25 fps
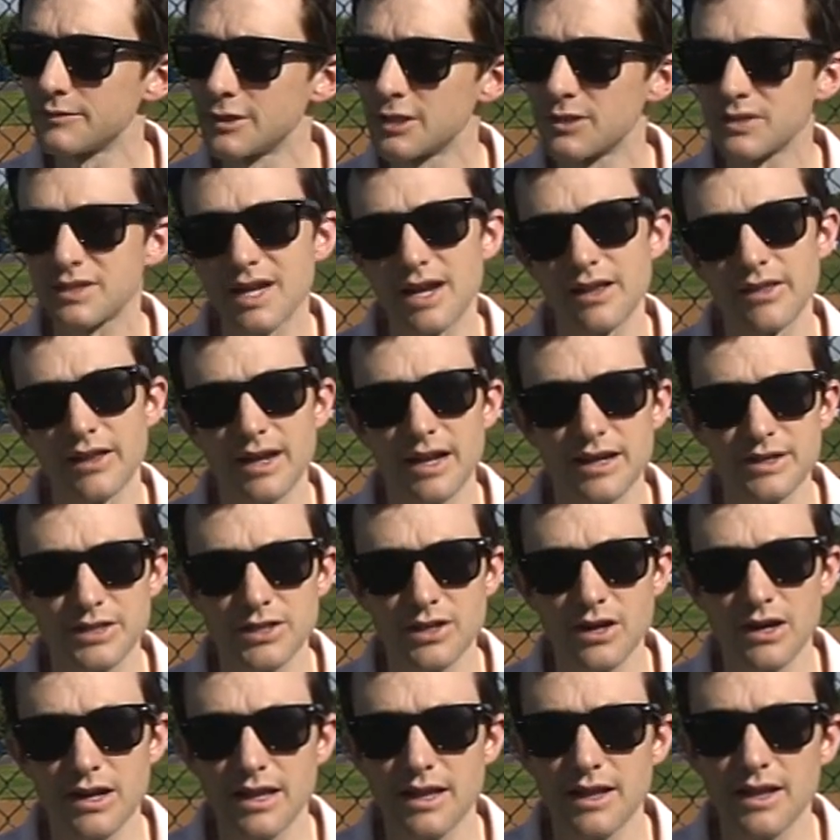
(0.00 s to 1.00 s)
It's not like I
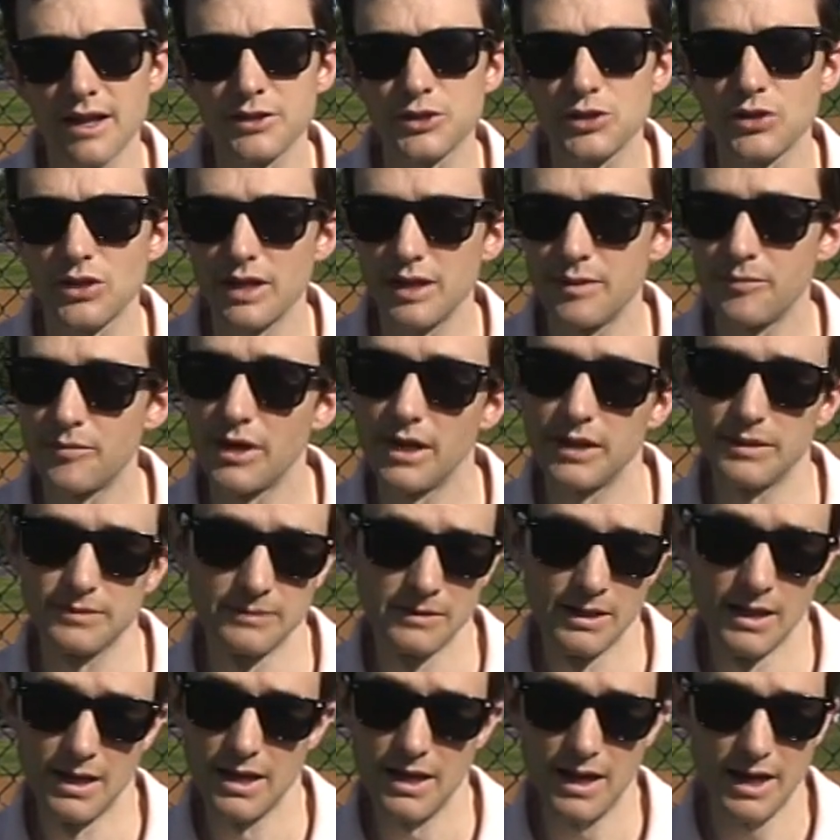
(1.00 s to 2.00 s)
started yesterday, but
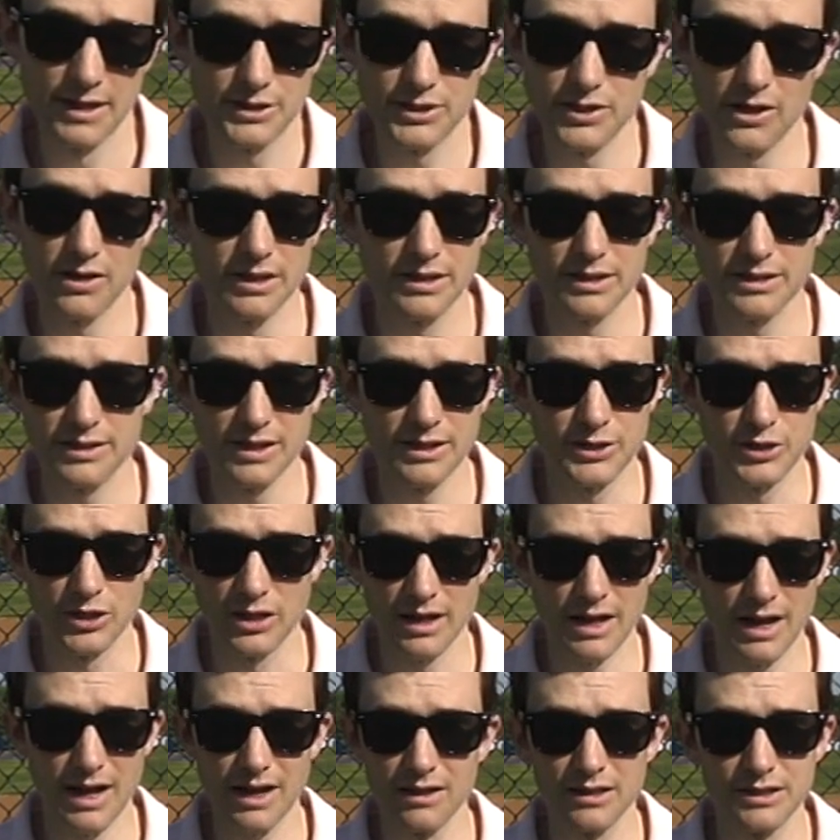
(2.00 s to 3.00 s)
I started teaching
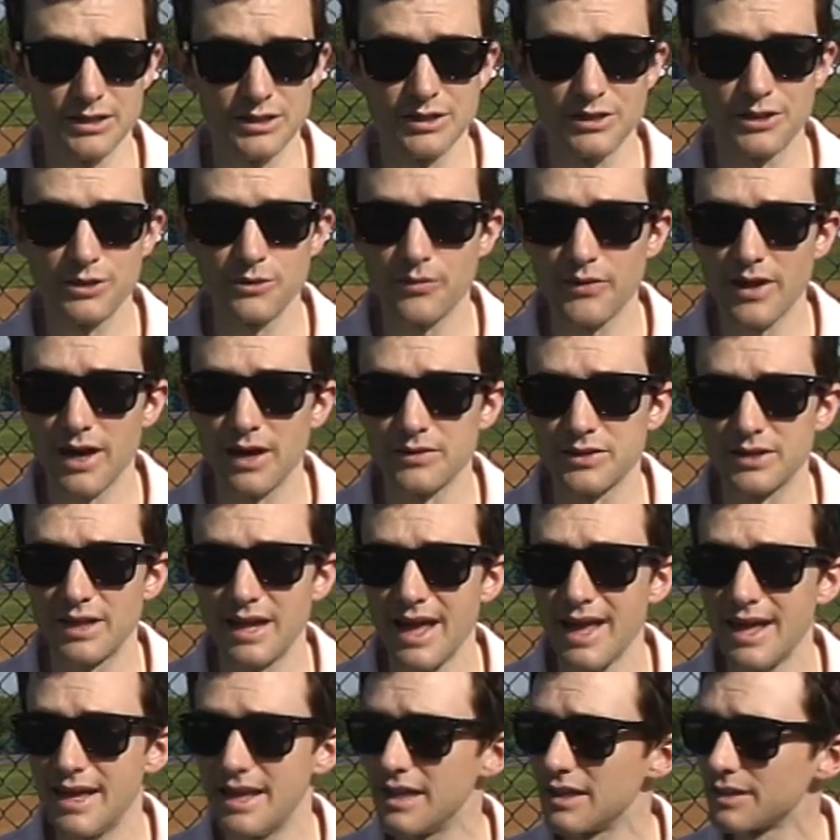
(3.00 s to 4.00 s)
college in
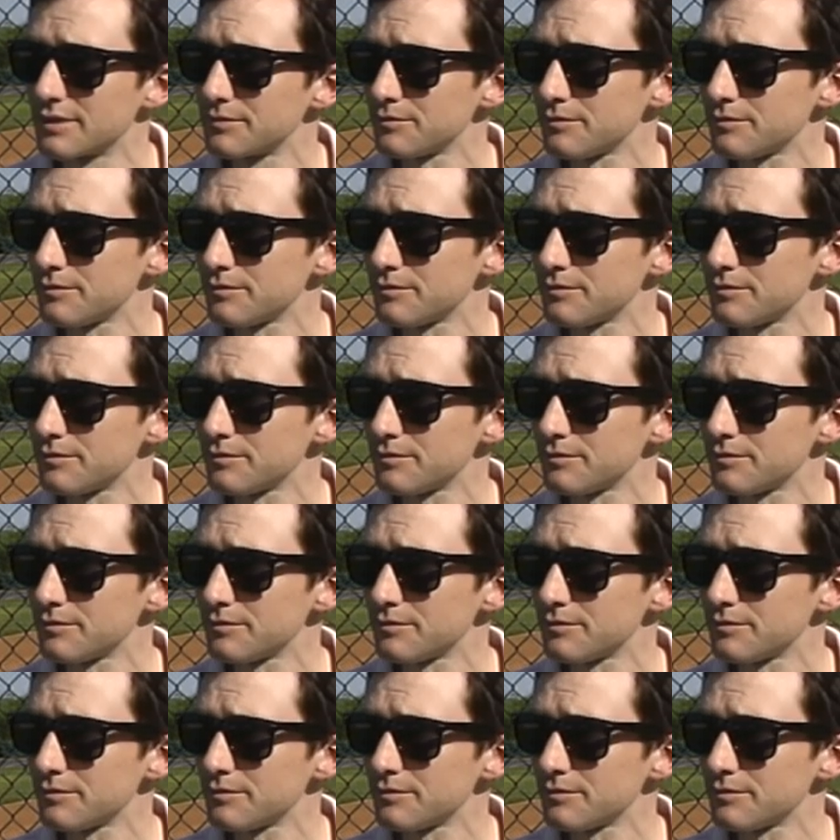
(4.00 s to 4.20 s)
2008.